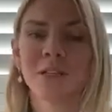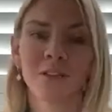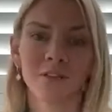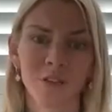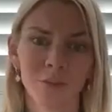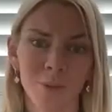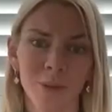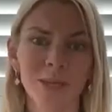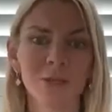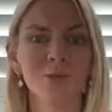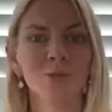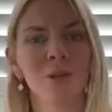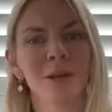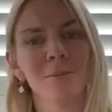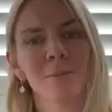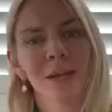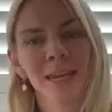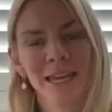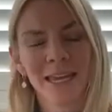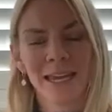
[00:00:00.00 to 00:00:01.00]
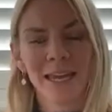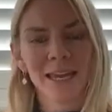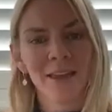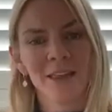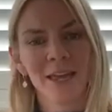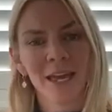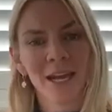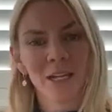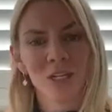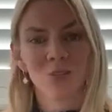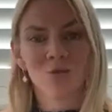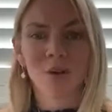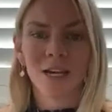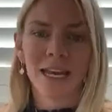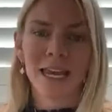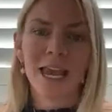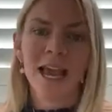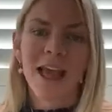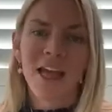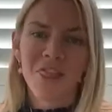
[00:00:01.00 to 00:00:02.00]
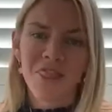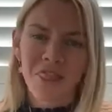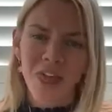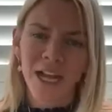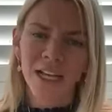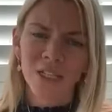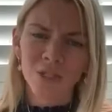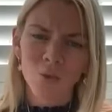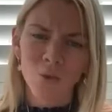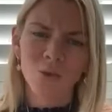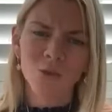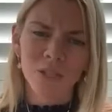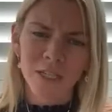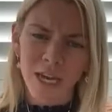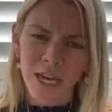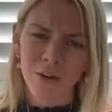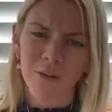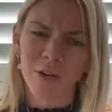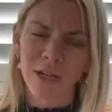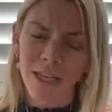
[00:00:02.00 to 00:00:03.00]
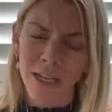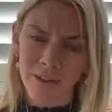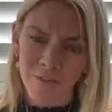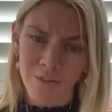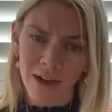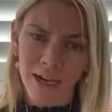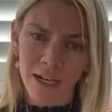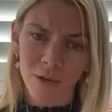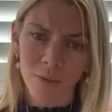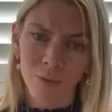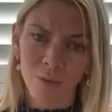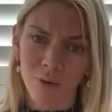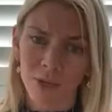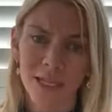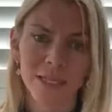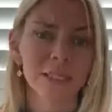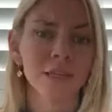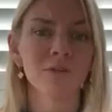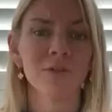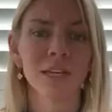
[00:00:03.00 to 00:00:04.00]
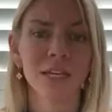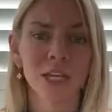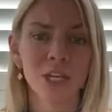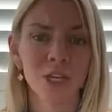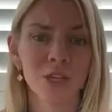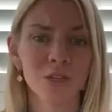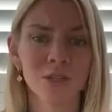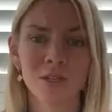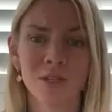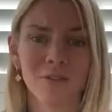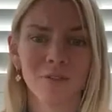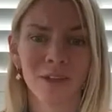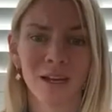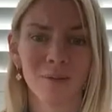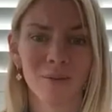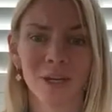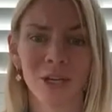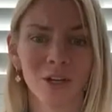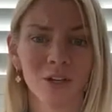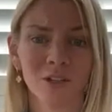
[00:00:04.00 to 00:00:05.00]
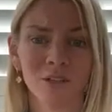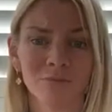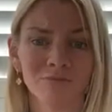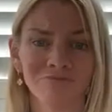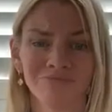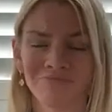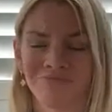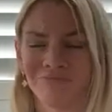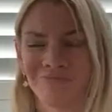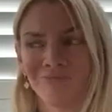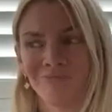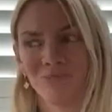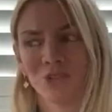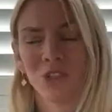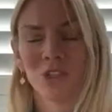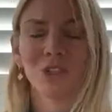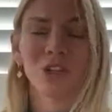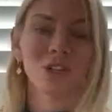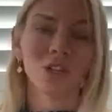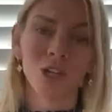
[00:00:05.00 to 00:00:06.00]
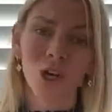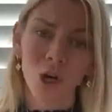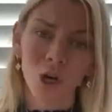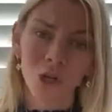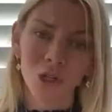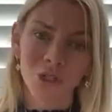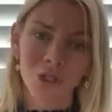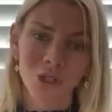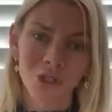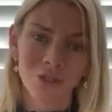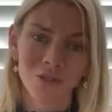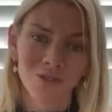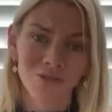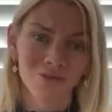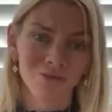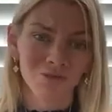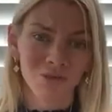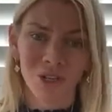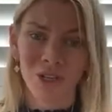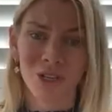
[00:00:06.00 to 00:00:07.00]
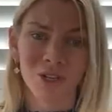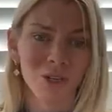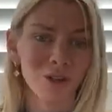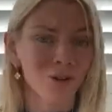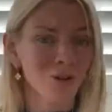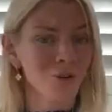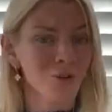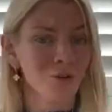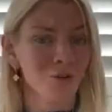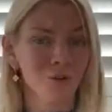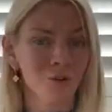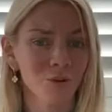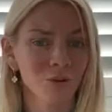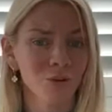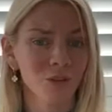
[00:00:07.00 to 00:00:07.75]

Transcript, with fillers: They've spent all that money getting their house ready. That's what's currently available. Is there any new stuff coming on? Not a lot, not a lot at all.